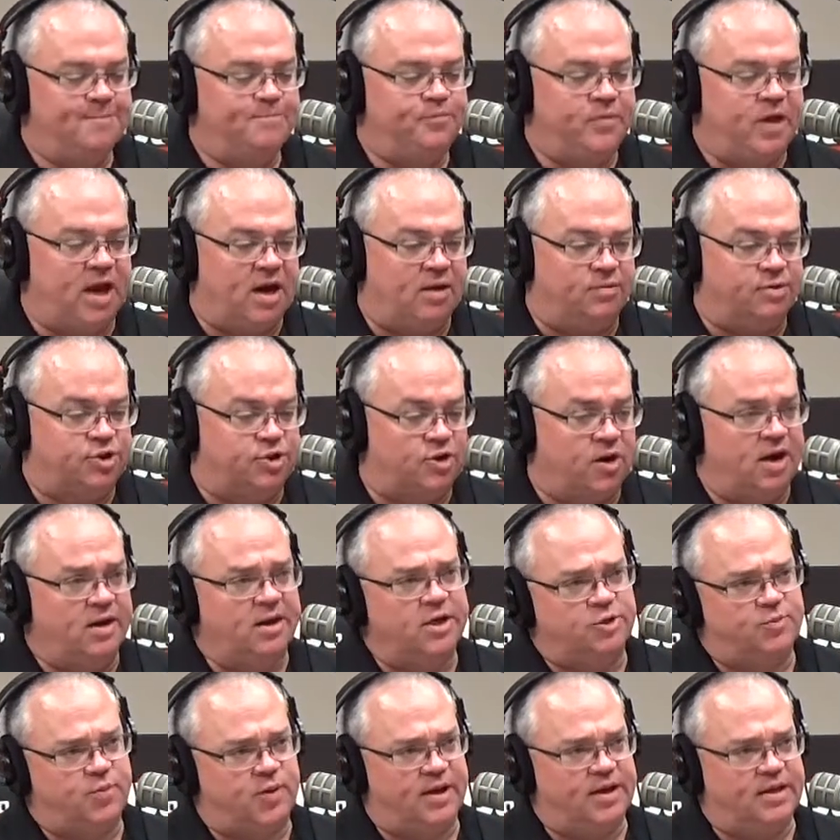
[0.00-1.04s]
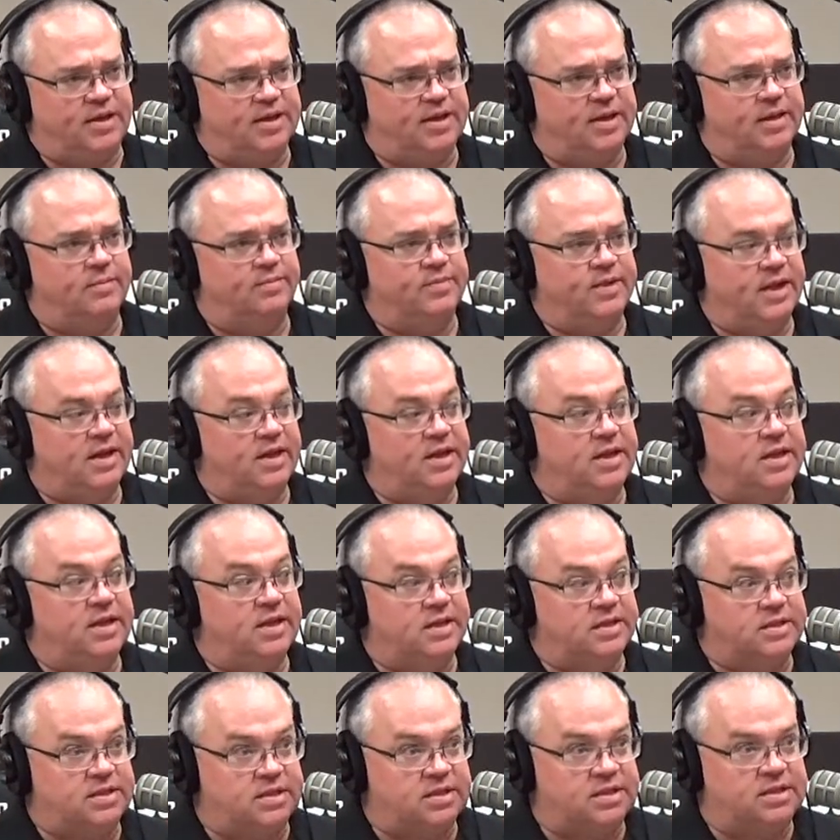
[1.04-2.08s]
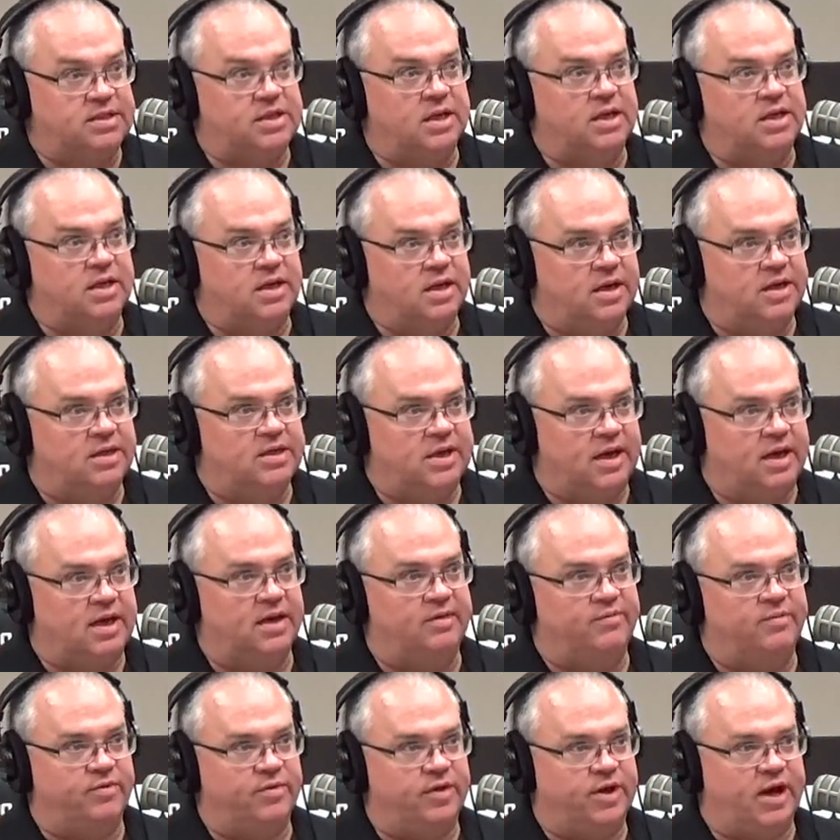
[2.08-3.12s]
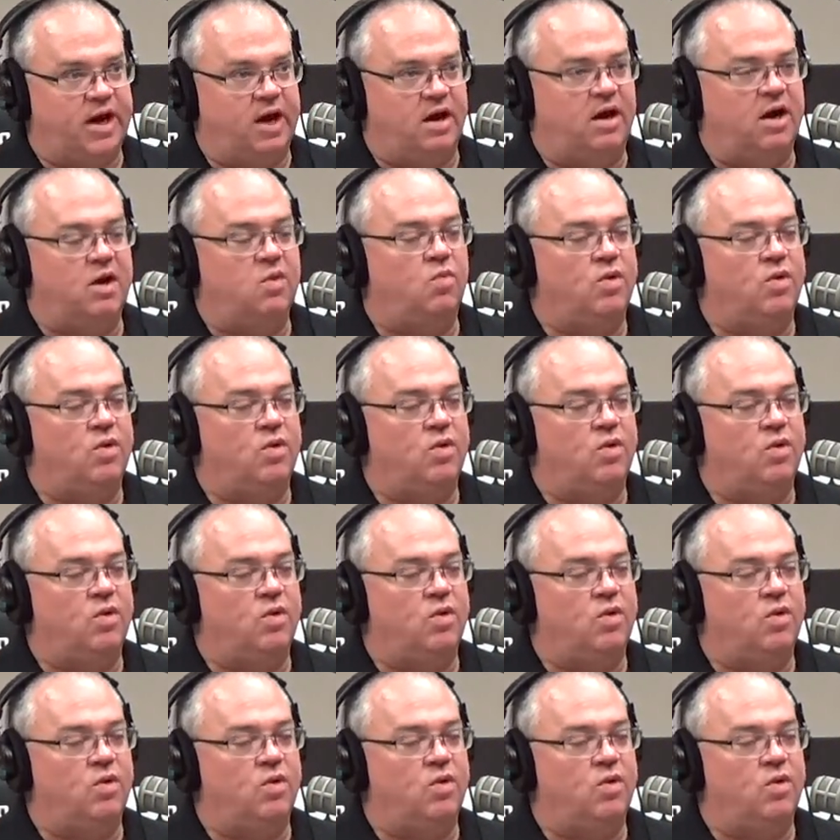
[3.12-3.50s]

And I was trying to explain to them that this is indicative of the area.